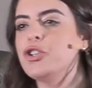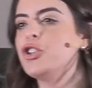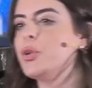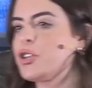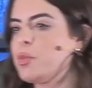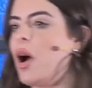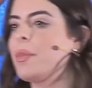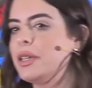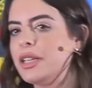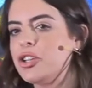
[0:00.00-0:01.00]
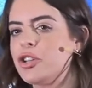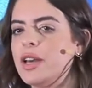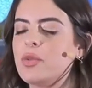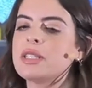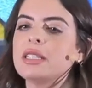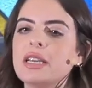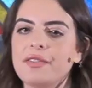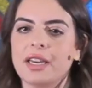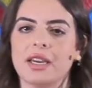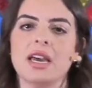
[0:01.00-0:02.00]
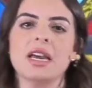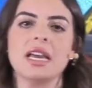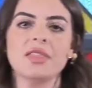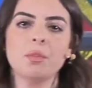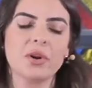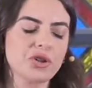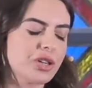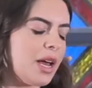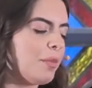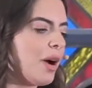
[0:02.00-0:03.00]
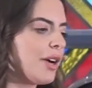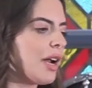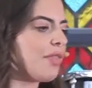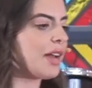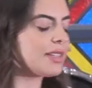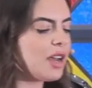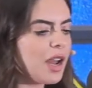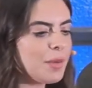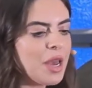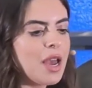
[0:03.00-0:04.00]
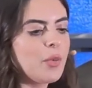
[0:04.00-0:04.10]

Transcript: Jewish population that was living in the Persian Empire at that time.